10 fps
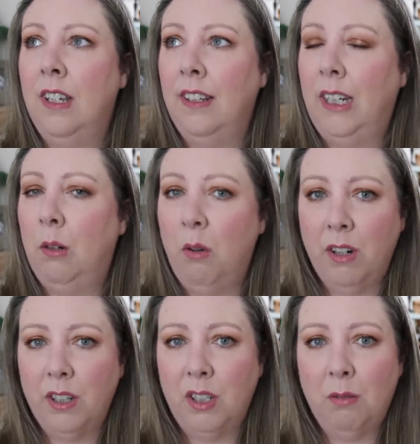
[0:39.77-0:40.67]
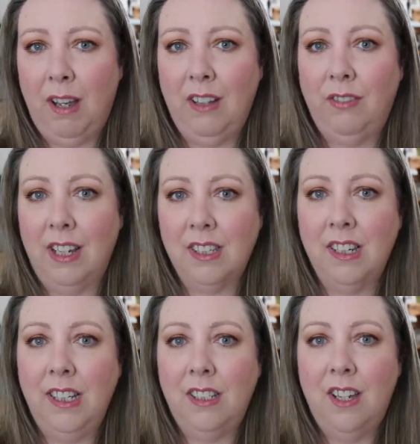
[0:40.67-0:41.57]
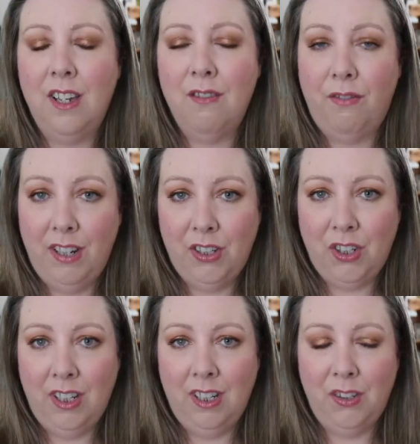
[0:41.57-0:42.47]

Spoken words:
like 11:45 last night, finishing